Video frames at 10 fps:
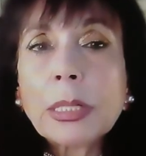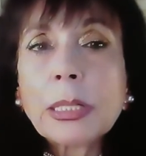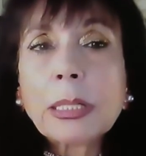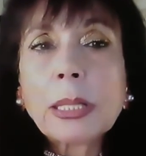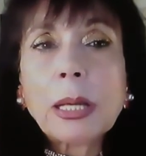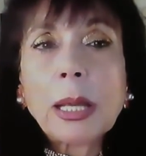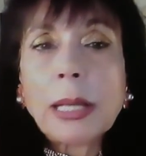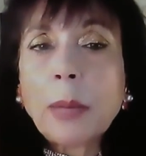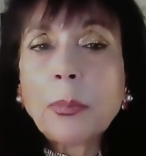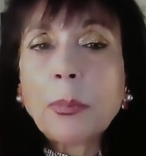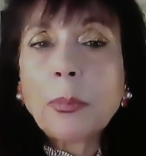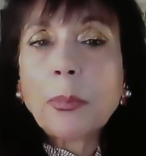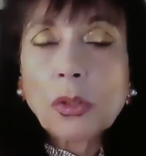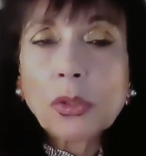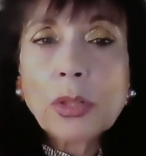is a number of
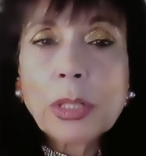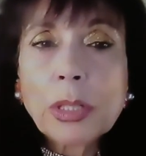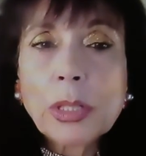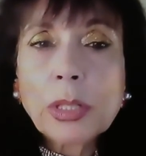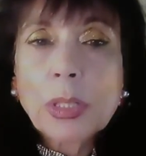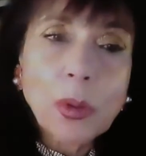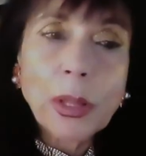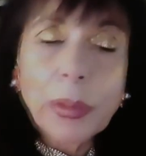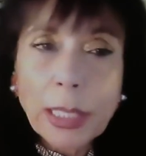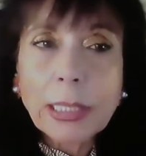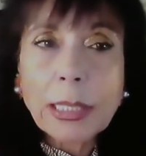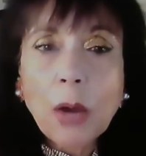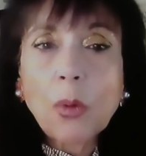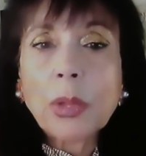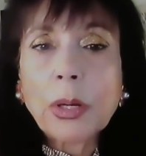doctors. There's more than this
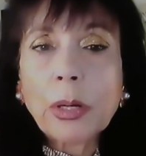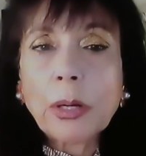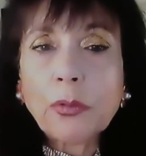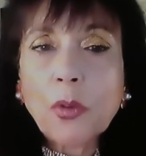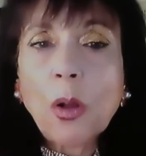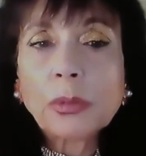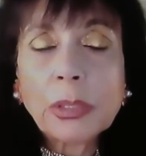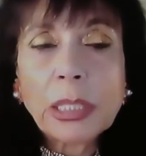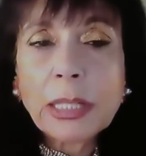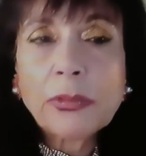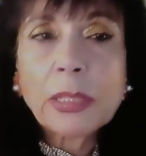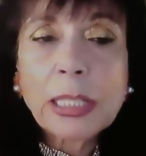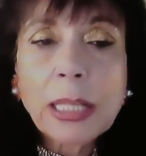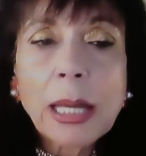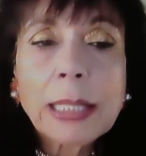now that are involved in different
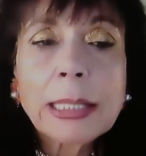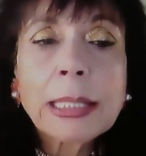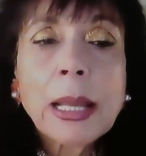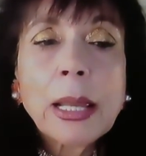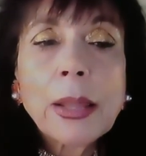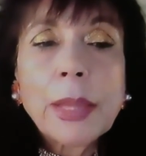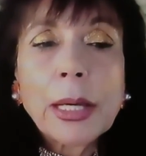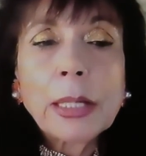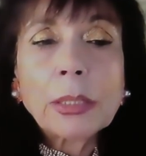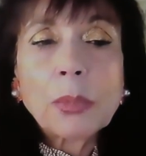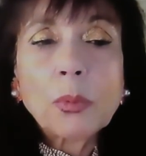studies and